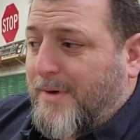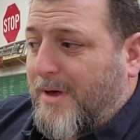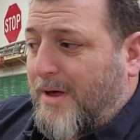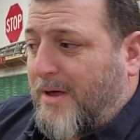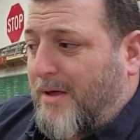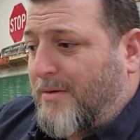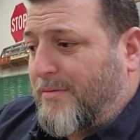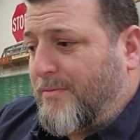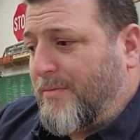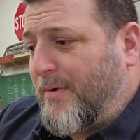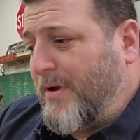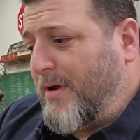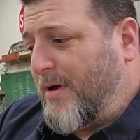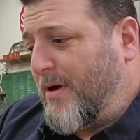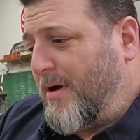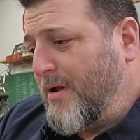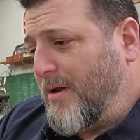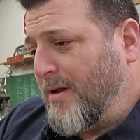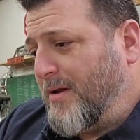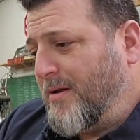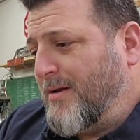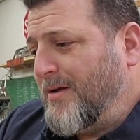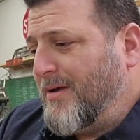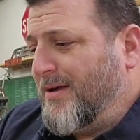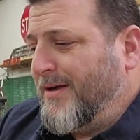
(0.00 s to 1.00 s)
went on,
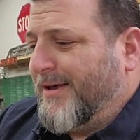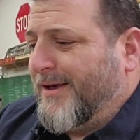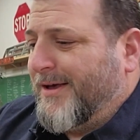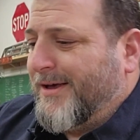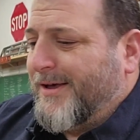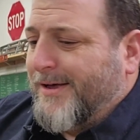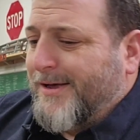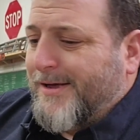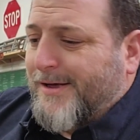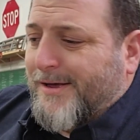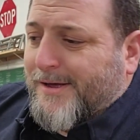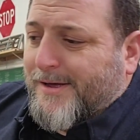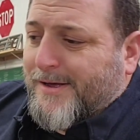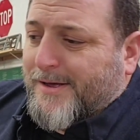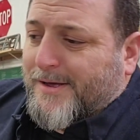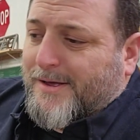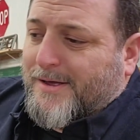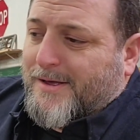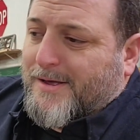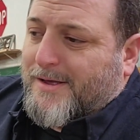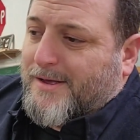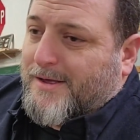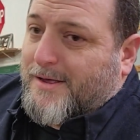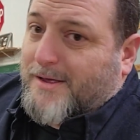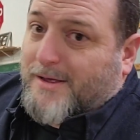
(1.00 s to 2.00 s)
and
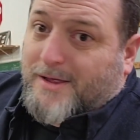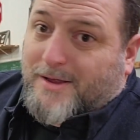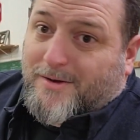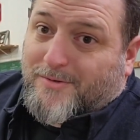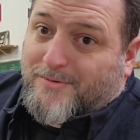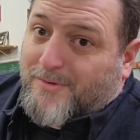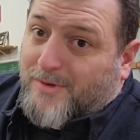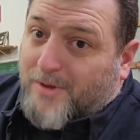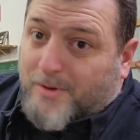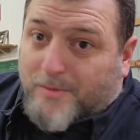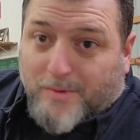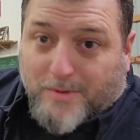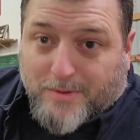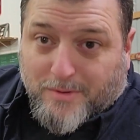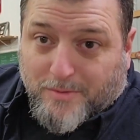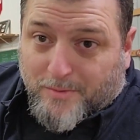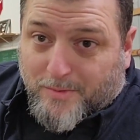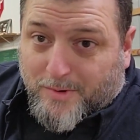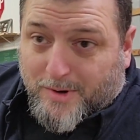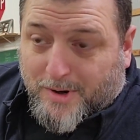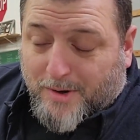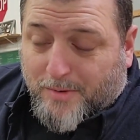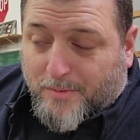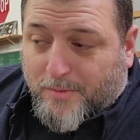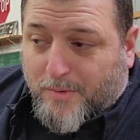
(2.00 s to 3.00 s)
it really wasn't
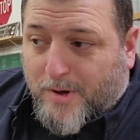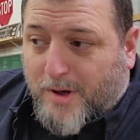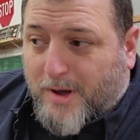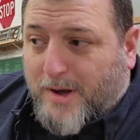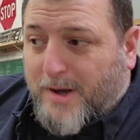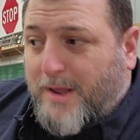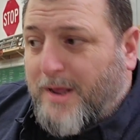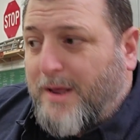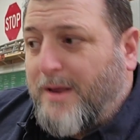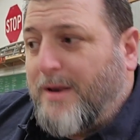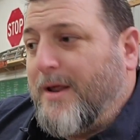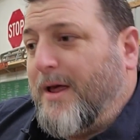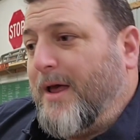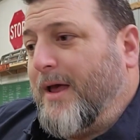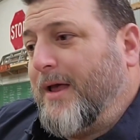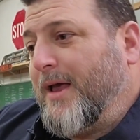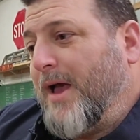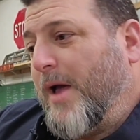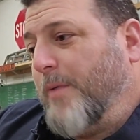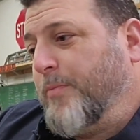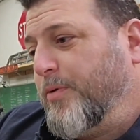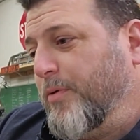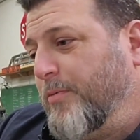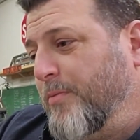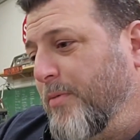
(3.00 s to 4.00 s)
what I wanted. I
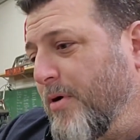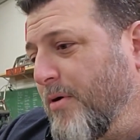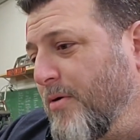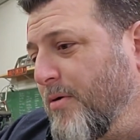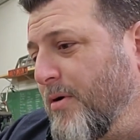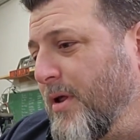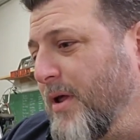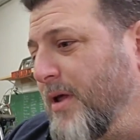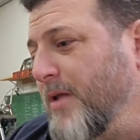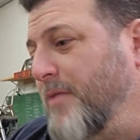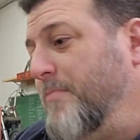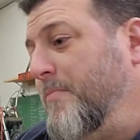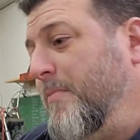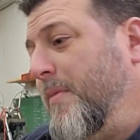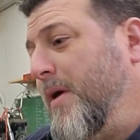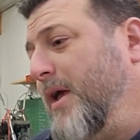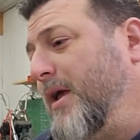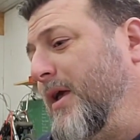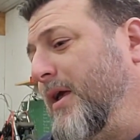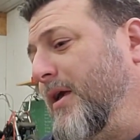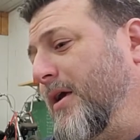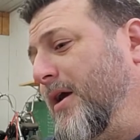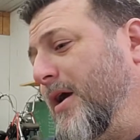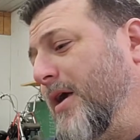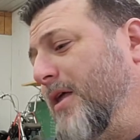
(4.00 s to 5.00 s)
got promoted.
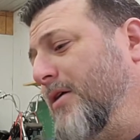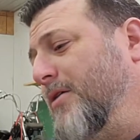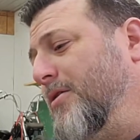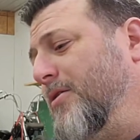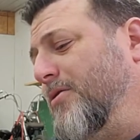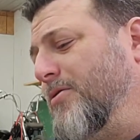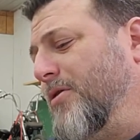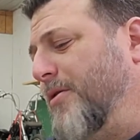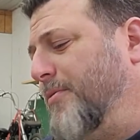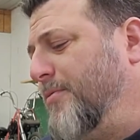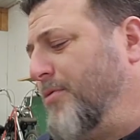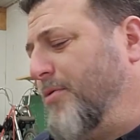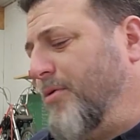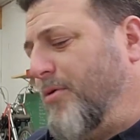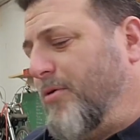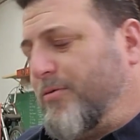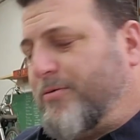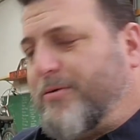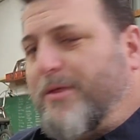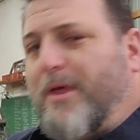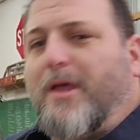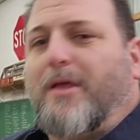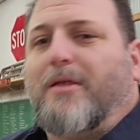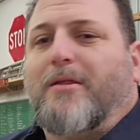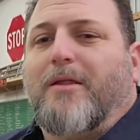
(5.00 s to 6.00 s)
Megan got a good job. It was the whole
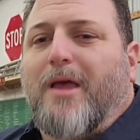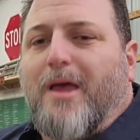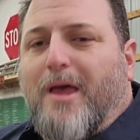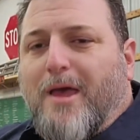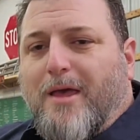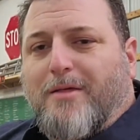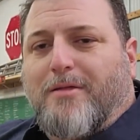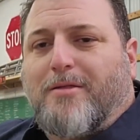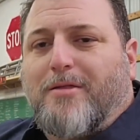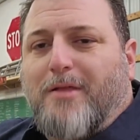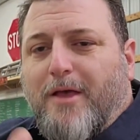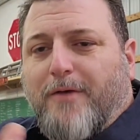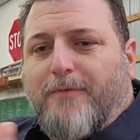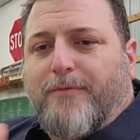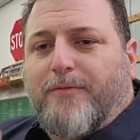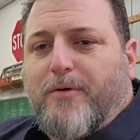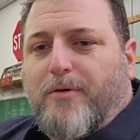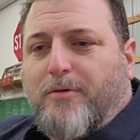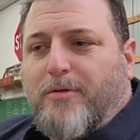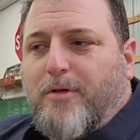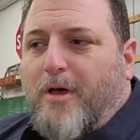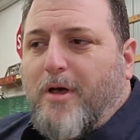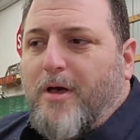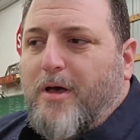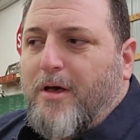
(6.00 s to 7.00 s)
thing. As life
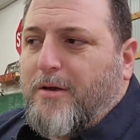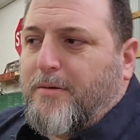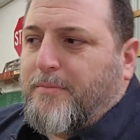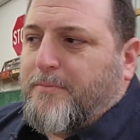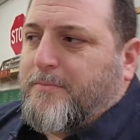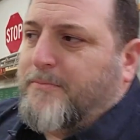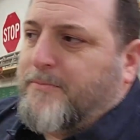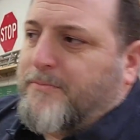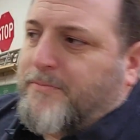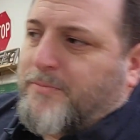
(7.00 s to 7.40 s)
goes on,